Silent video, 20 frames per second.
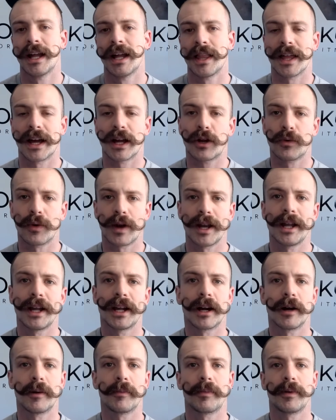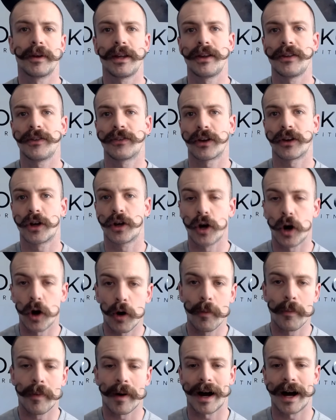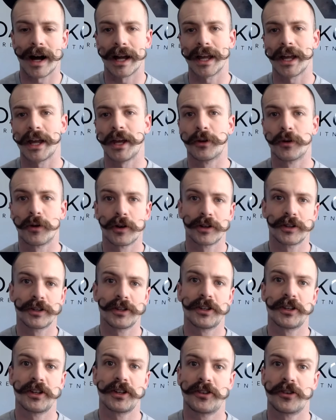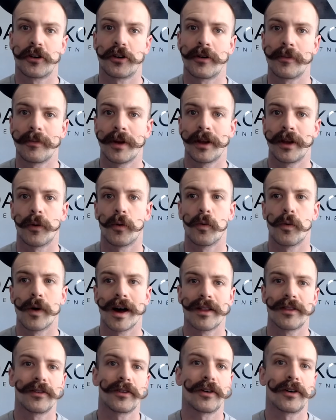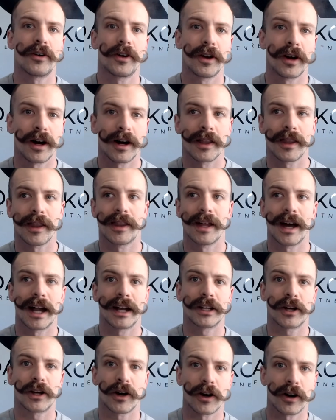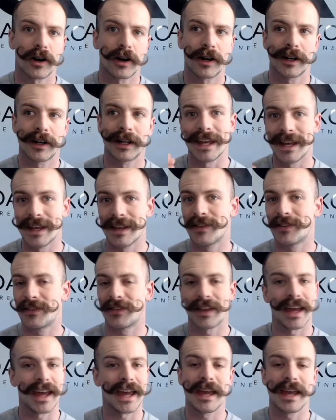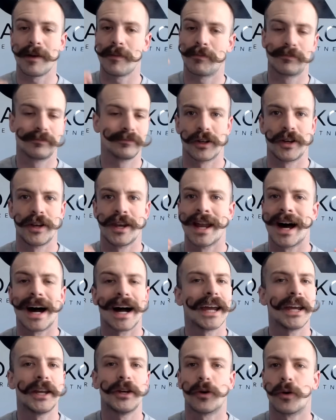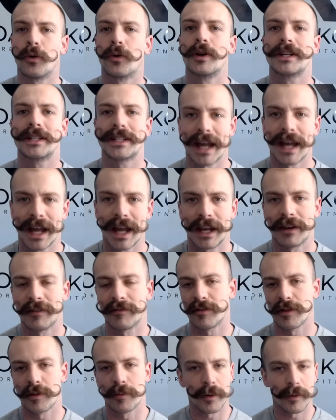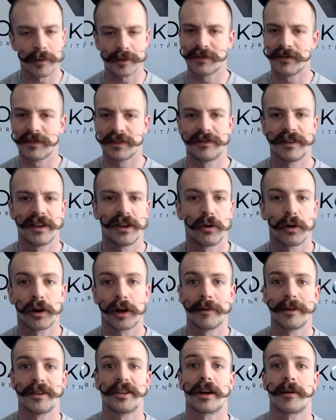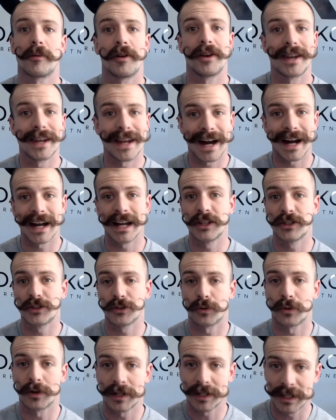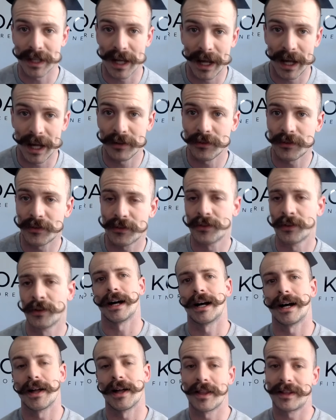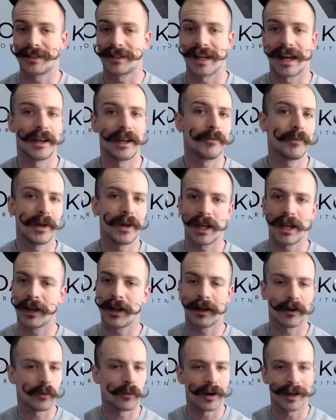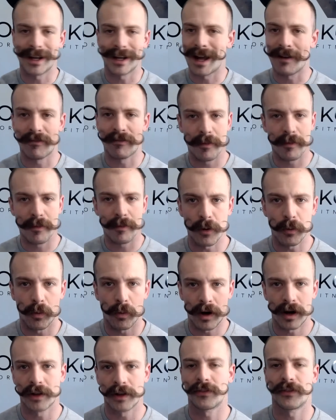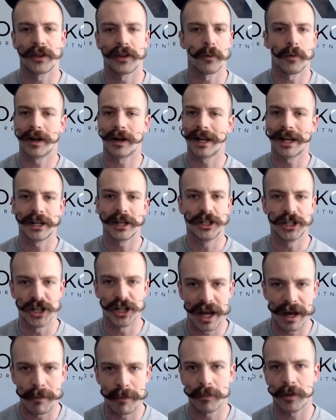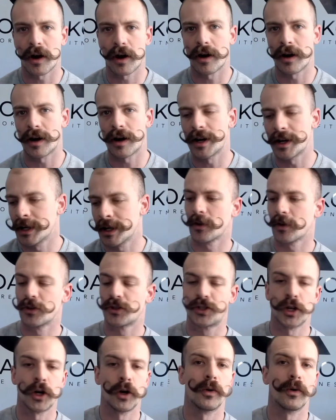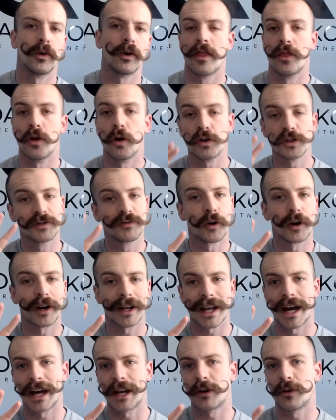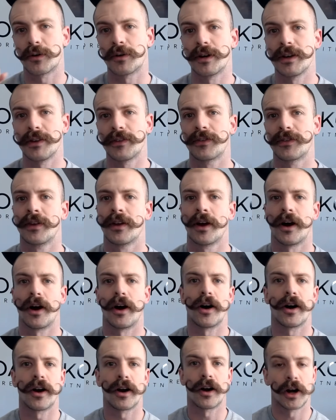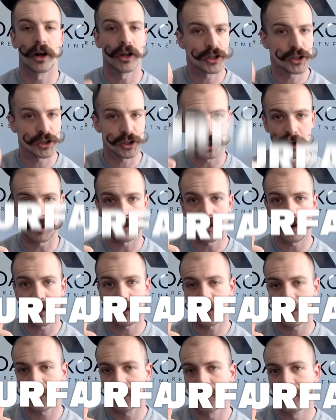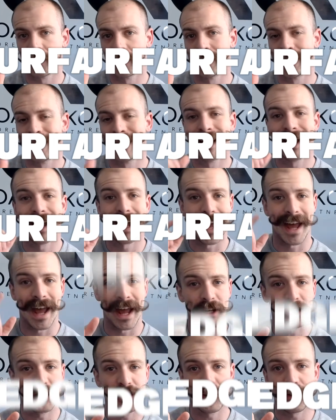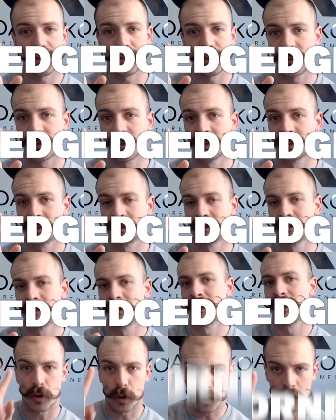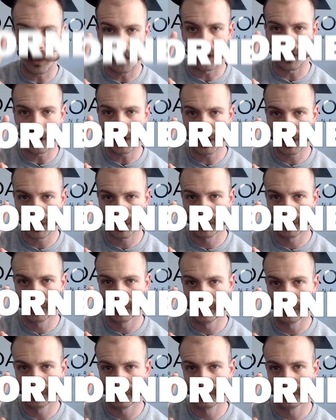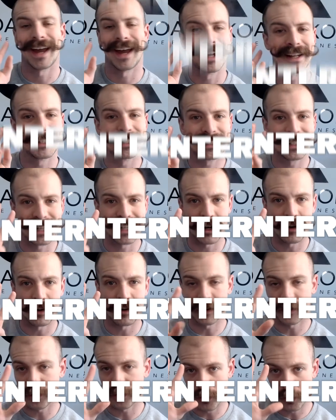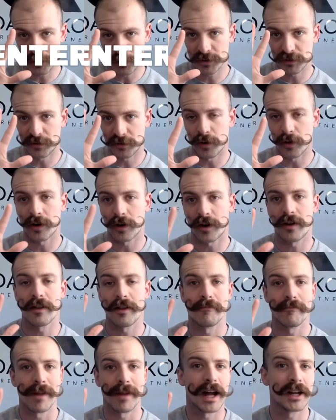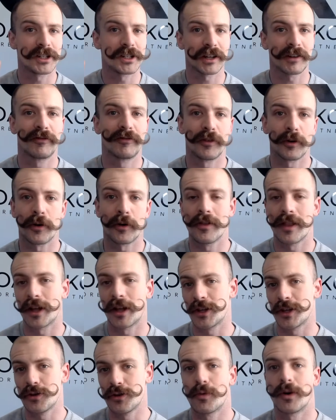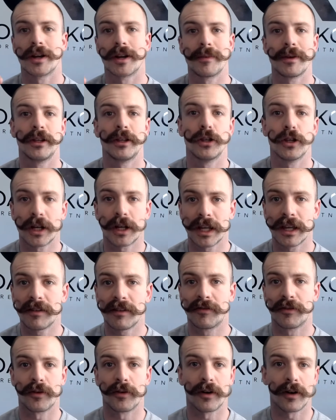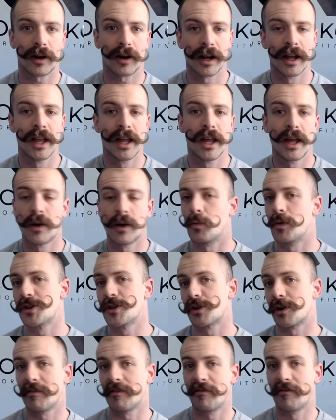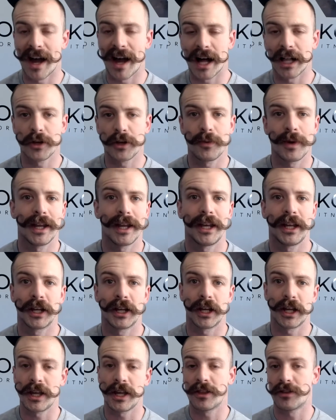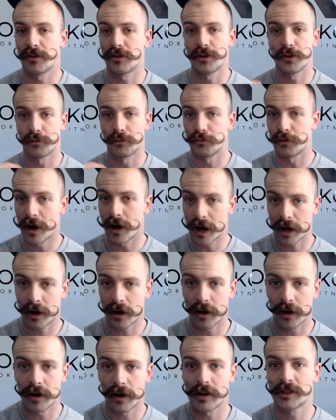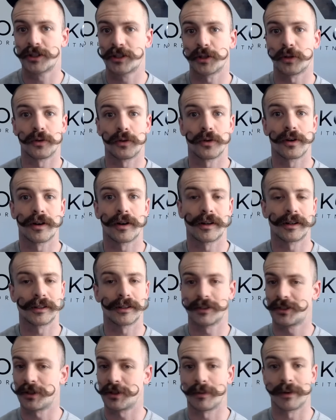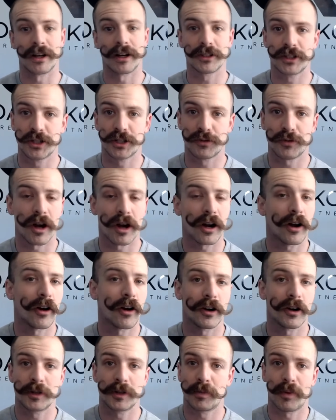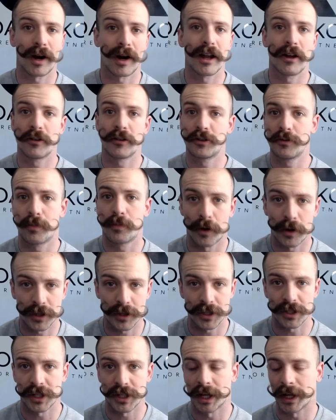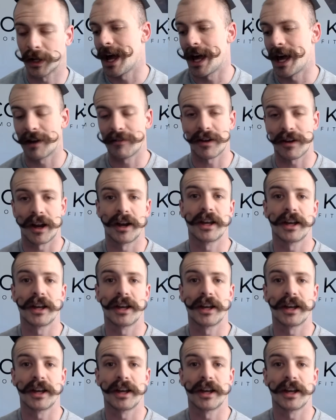that grading companies go by in order to determine whether or not that card is a 9 or 10. For the purpose of this video, we're going to be talking about 9s or 10s. The 10 being what everybody wants. They want a gem card. So those 4 categories are surface, edges, corners, and centering. So those 4 are the magic 4 that you want to be looking for when you're evaluating either your raw cards or someone else's raw cards prior to purchasing. And I've got an